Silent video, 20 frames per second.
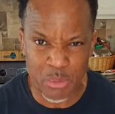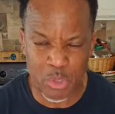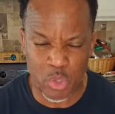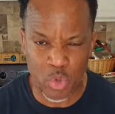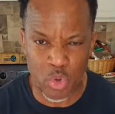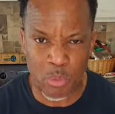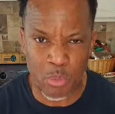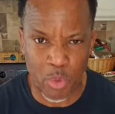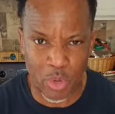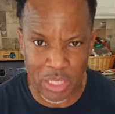We're
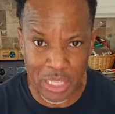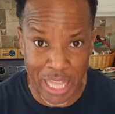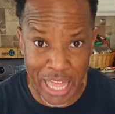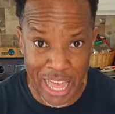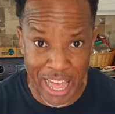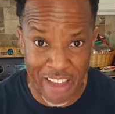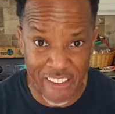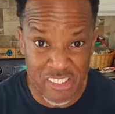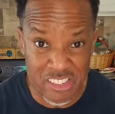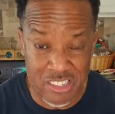doing more
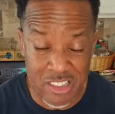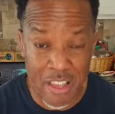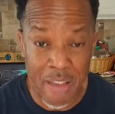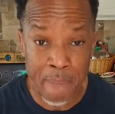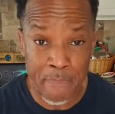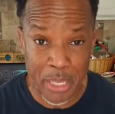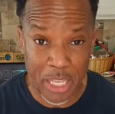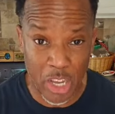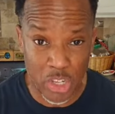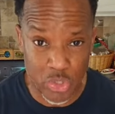lives
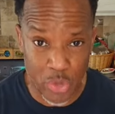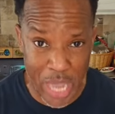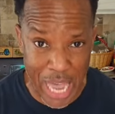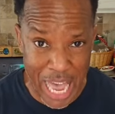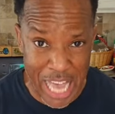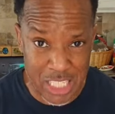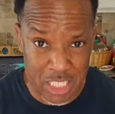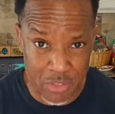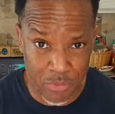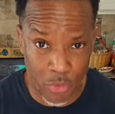because you
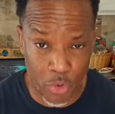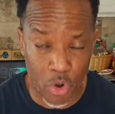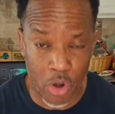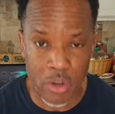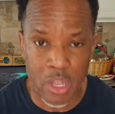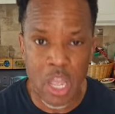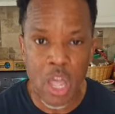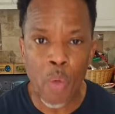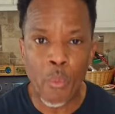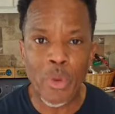asked for
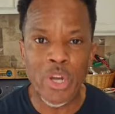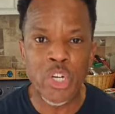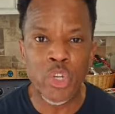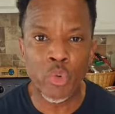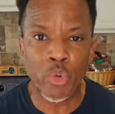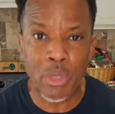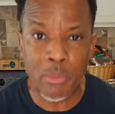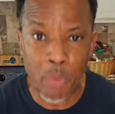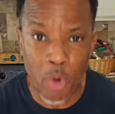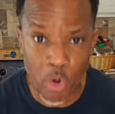it. We're
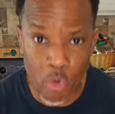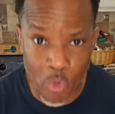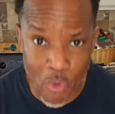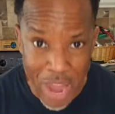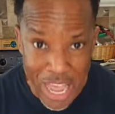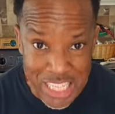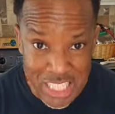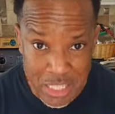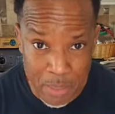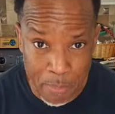doing more
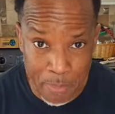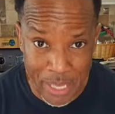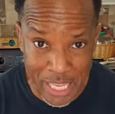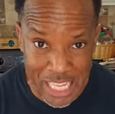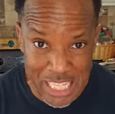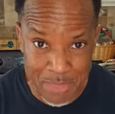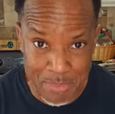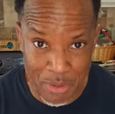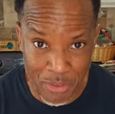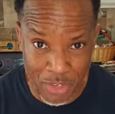
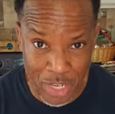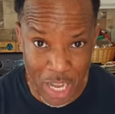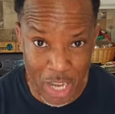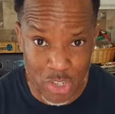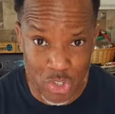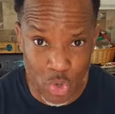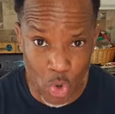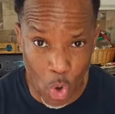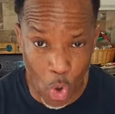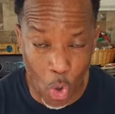recipes
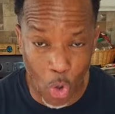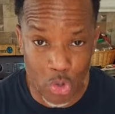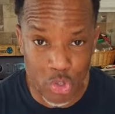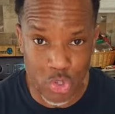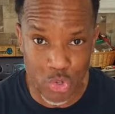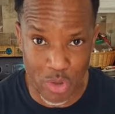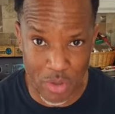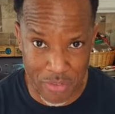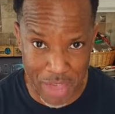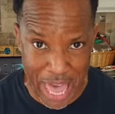because you
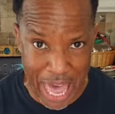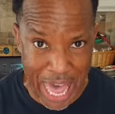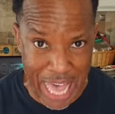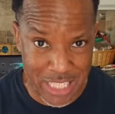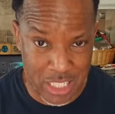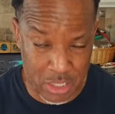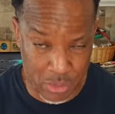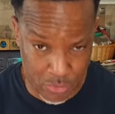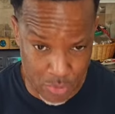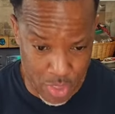also have
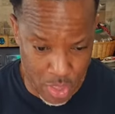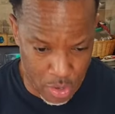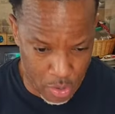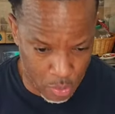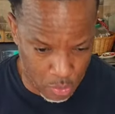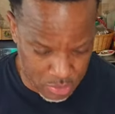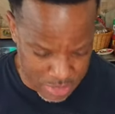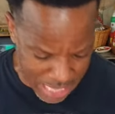asked for those.